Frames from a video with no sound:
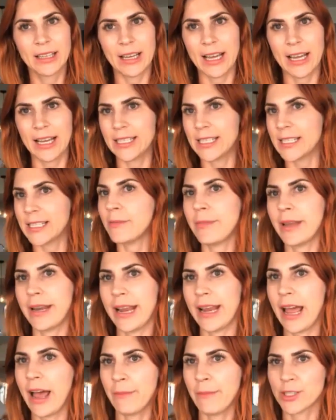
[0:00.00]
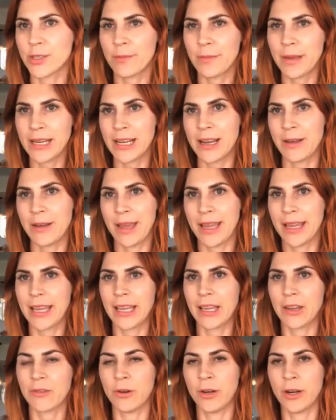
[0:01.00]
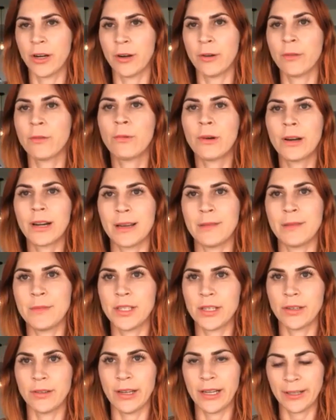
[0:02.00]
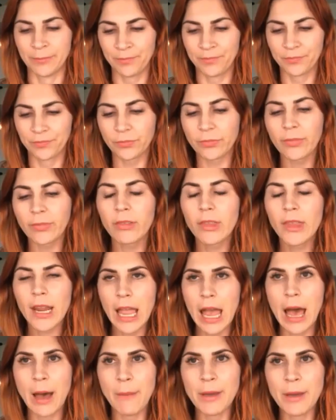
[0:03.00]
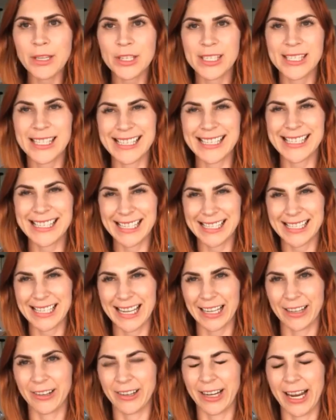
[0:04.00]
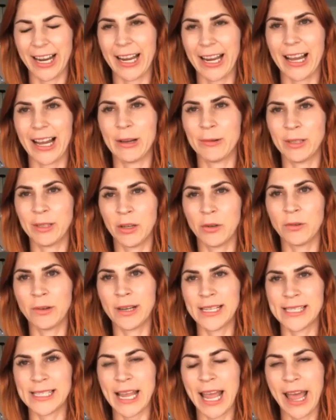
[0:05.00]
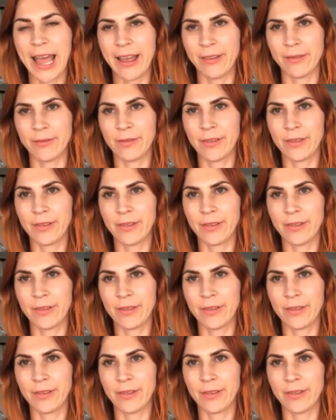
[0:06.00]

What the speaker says: It doesn't matter how much money I'm making or what I'm doing, how much success I create, I will always have